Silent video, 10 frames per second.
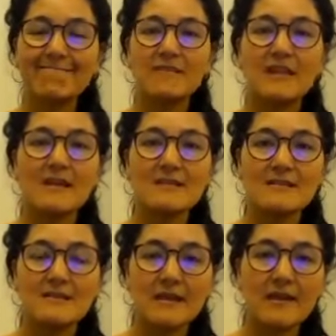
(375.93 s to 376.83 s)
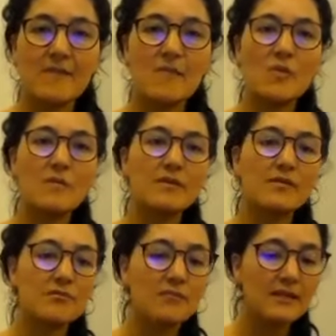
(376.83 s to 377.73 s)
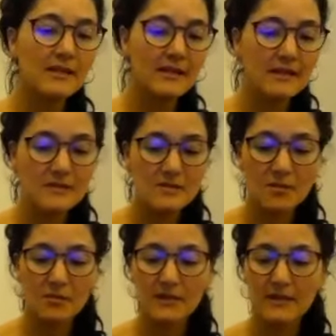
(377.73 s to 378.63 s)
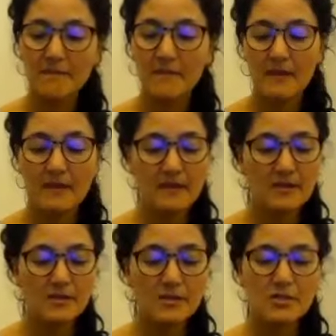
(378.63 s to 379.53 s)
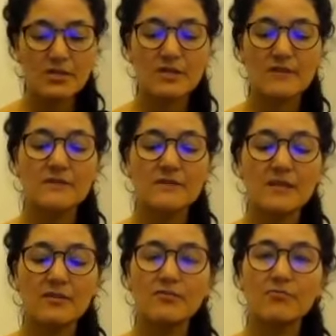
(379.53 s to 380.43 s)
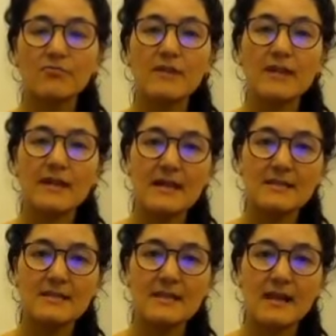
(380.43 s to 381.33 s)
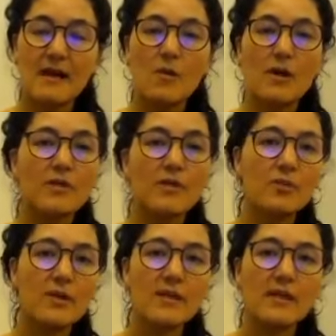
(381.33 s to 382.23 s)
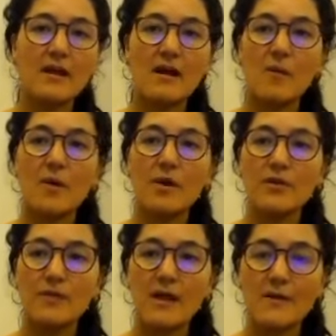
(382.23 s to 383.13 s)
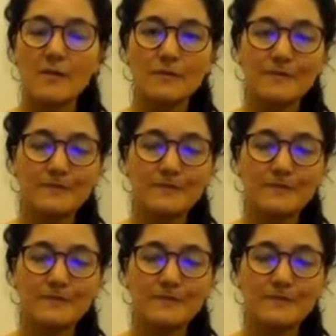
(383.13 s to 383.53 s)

Yes, taking a moment to really like slowly shifting into realizing how are you breathing, how are you now.